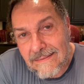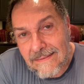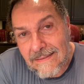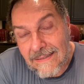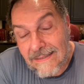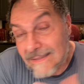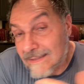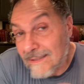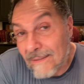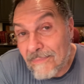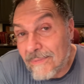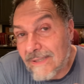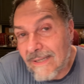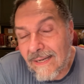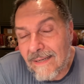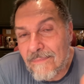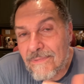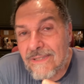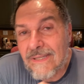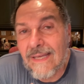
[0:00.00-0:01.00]
And
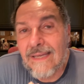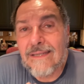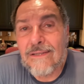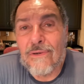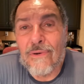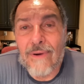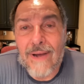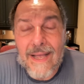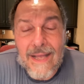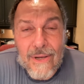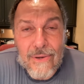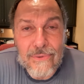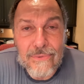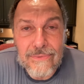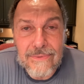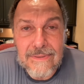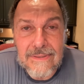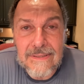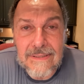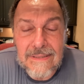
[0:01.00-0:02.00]
sometimes that
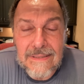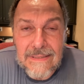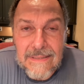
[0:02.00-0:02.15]
ground